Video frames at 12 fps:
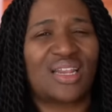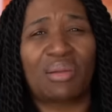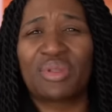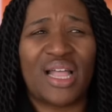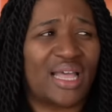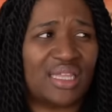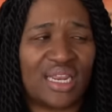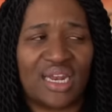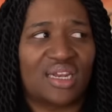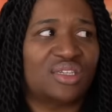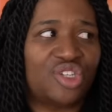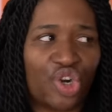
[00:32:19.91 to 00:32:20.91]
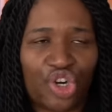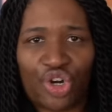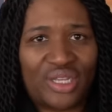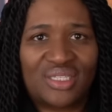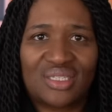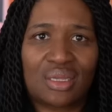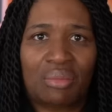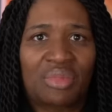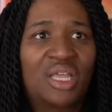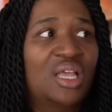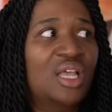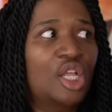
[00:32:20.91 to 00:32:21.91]
And I'm glad they didn't turn her into
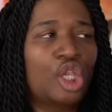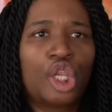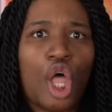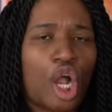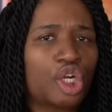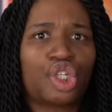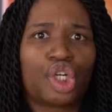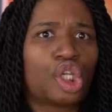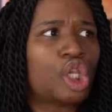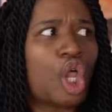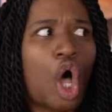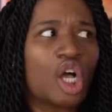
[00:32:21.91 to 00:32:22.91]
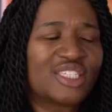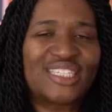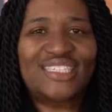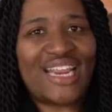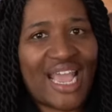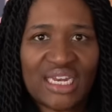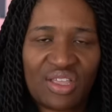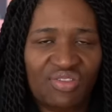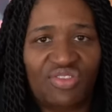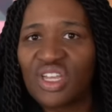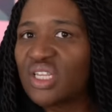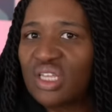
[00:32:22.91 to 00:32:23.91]
some larger, long-standing
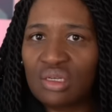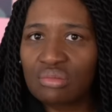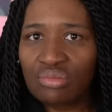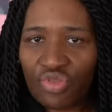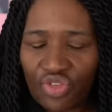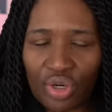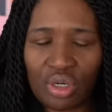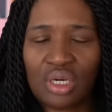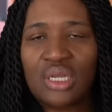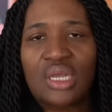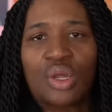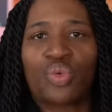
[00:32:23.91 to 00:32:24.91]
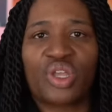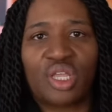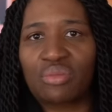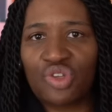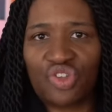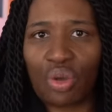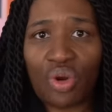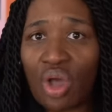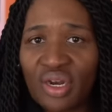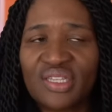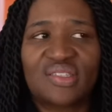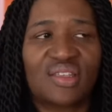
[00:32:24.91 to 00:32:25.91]
villain for Rick and Michonne.
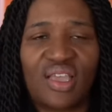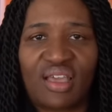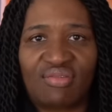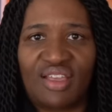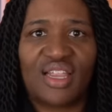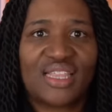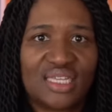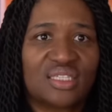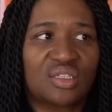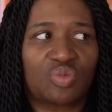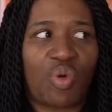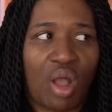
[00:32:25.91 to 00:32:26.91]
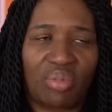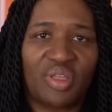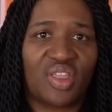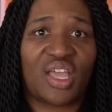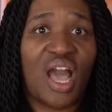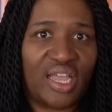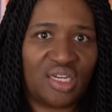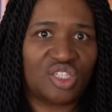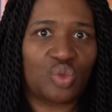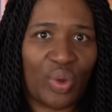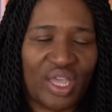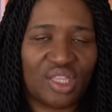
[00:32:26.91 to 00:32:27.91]
Honestly, I feel like this is probably the
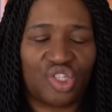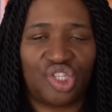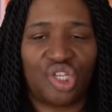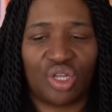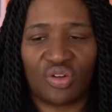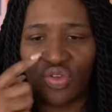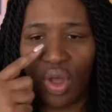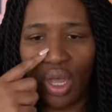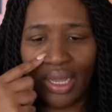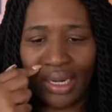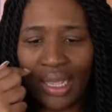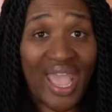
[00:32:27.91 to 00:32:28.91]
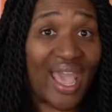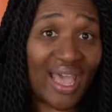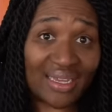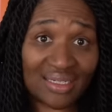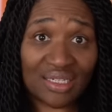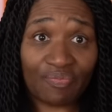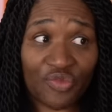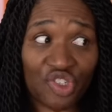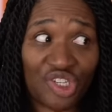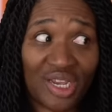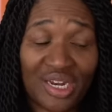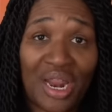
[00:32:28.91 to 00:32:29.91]
kindest way that she could have gone. And
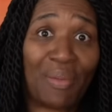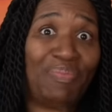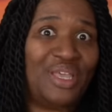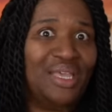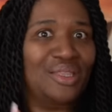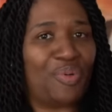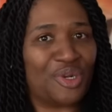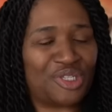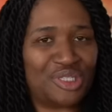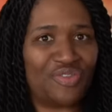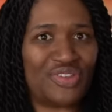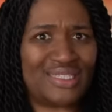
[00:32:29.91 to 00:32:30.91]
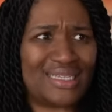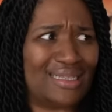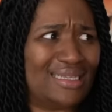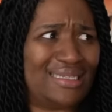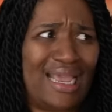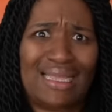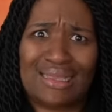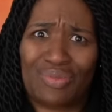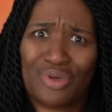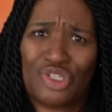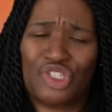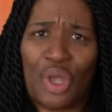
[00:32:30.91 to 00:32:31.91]
she ended up being the person to facilitate the
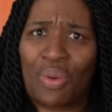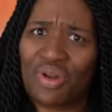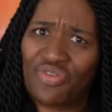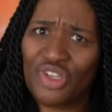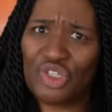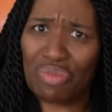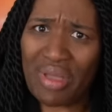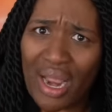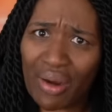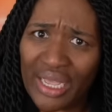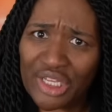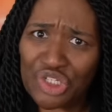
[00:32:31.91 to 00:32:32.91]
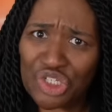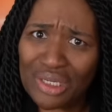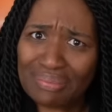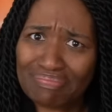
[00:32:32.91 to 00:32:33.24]
Michonne official marriage.